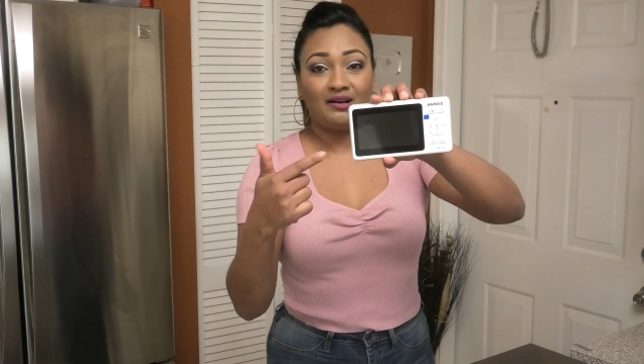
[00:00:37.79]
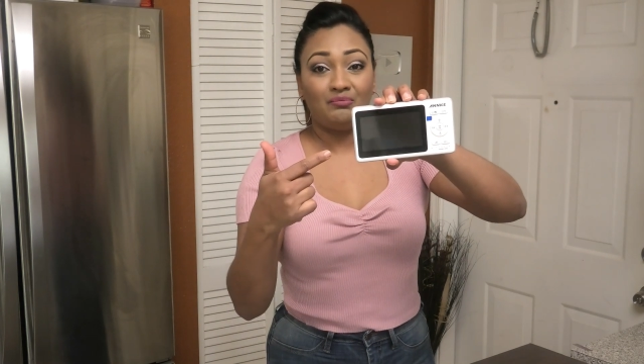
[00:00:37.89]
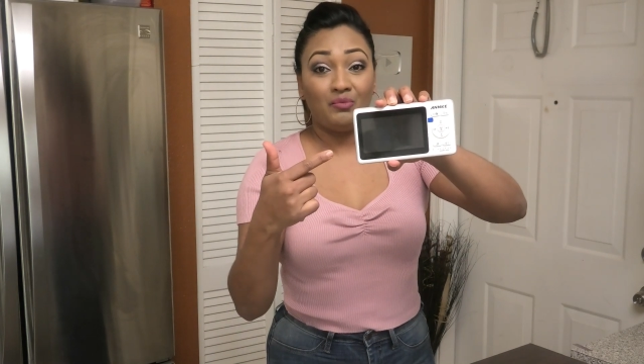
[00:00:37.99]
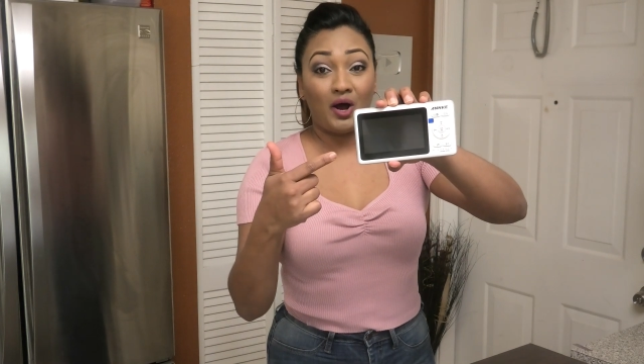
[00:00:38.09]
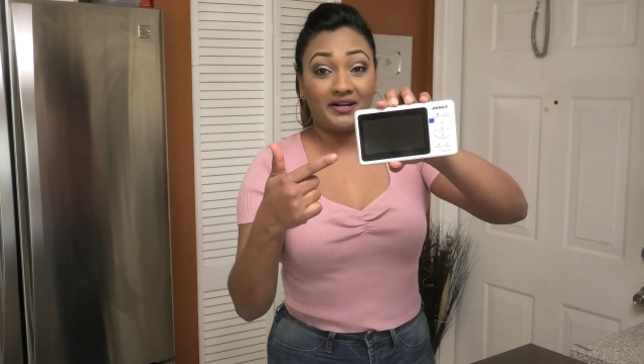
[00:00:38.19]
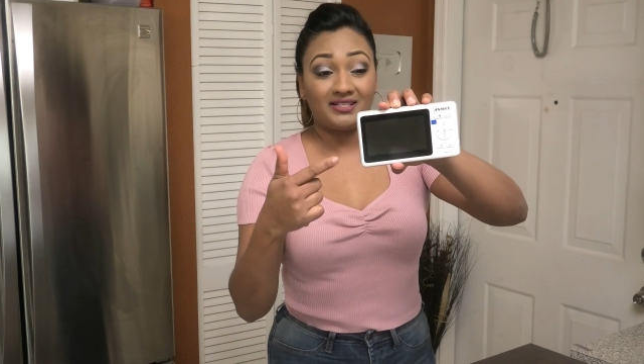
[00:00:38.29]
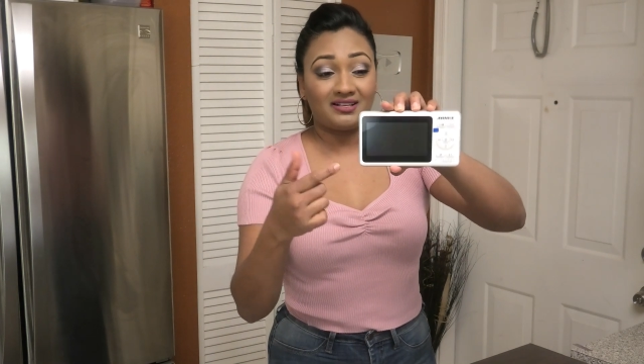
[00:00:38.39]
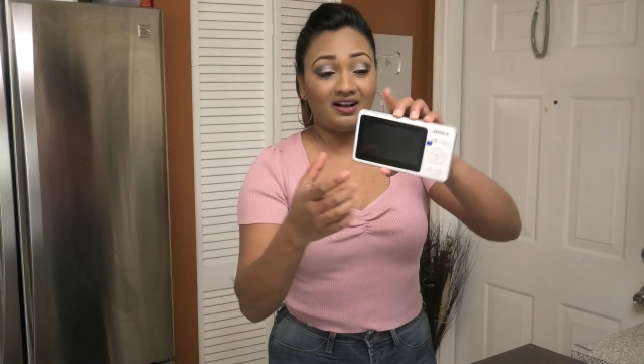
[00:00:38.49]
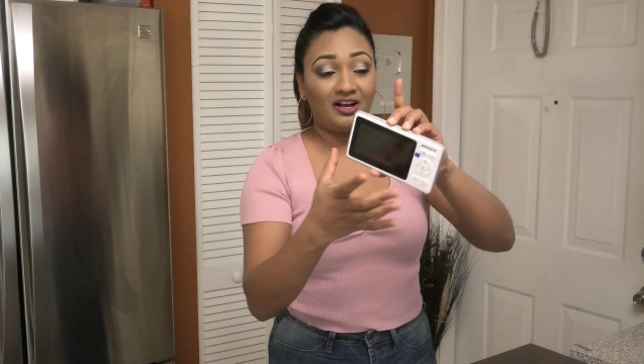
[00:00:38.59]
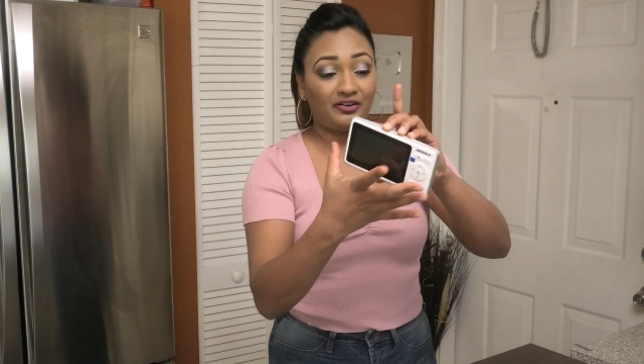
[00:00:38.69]

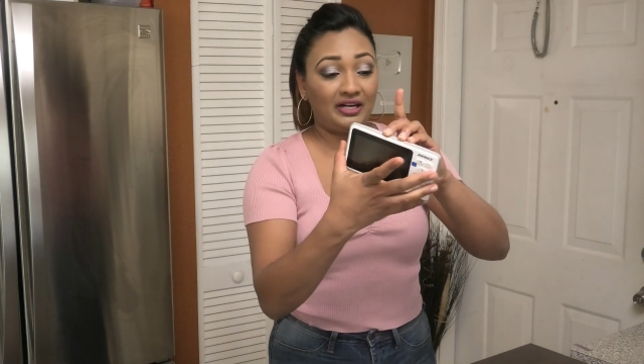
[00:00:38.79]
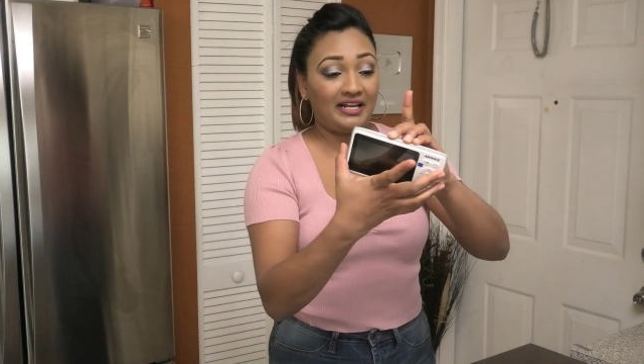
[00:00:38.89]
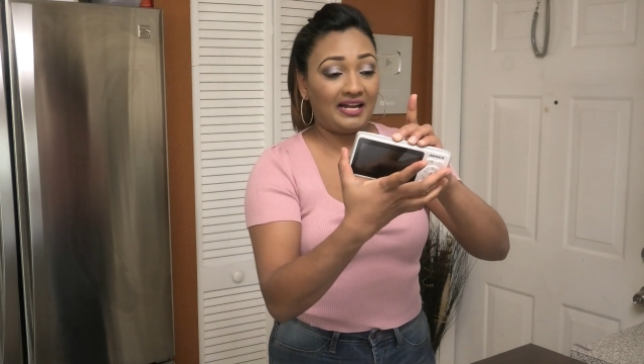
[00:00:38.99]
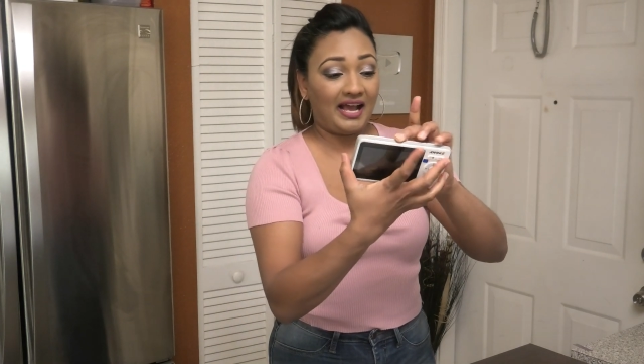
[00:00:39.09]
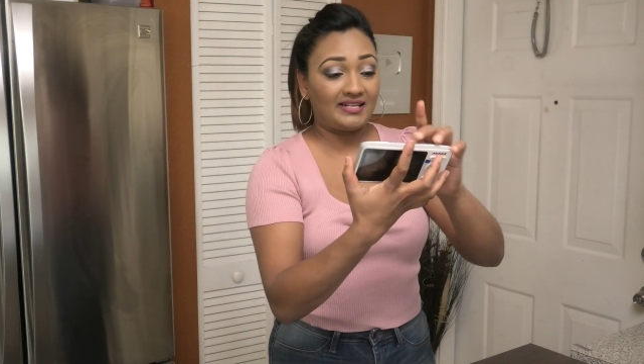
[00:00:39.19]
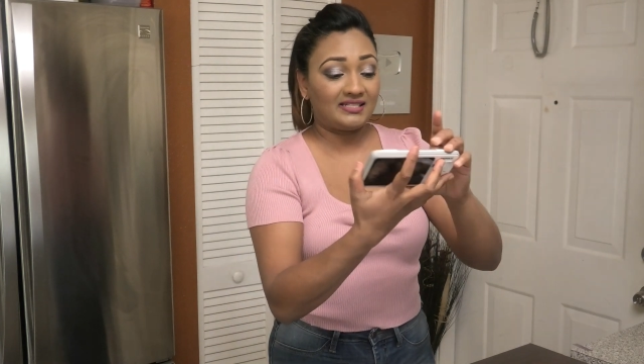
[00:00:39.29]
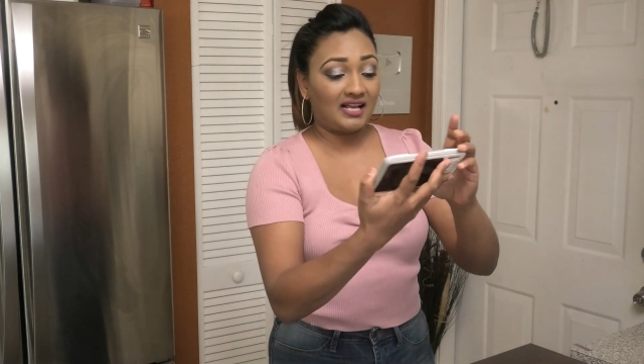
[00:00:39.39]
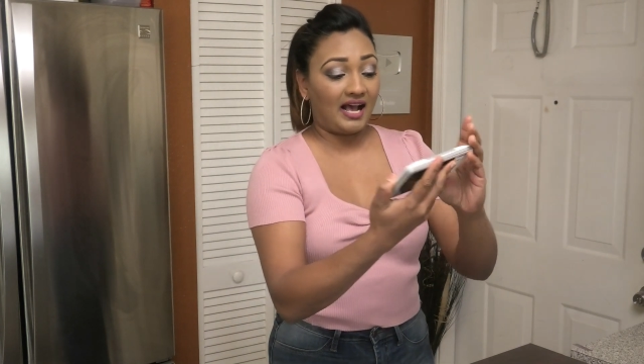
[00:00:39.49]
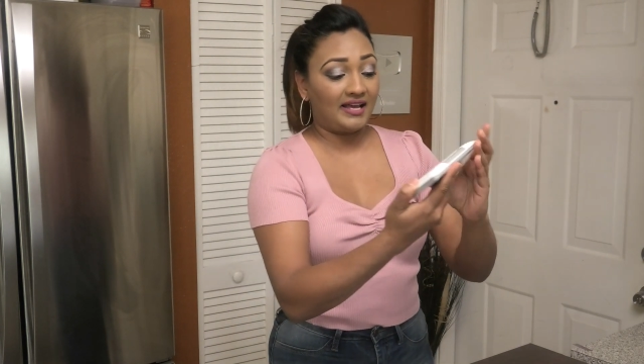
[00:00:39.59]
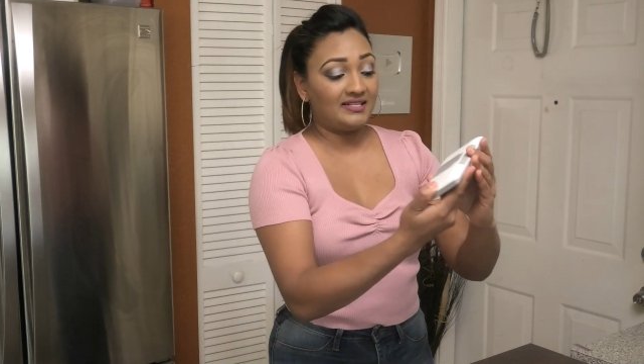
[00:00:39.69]
monitor, really nice
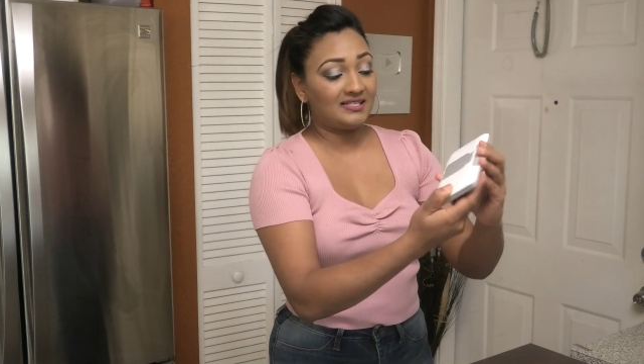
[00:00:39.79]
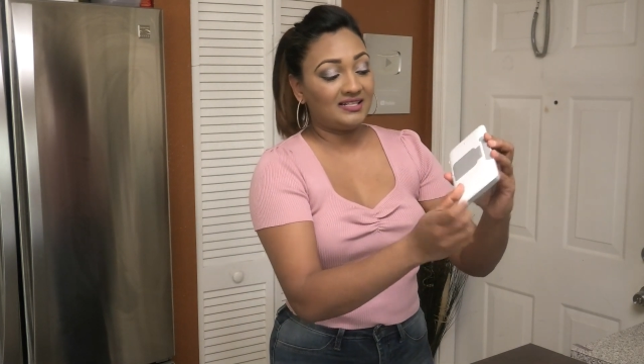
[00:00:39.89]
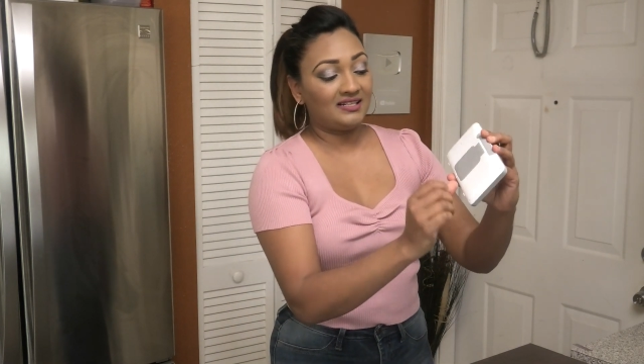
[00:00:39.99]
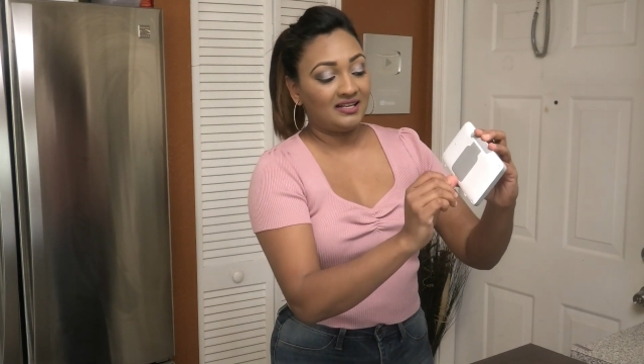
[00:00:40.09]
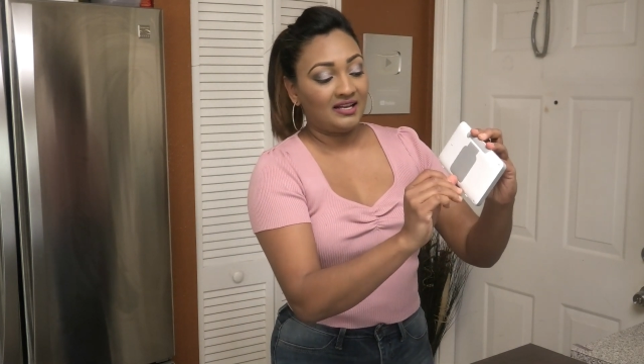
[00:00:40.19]
size,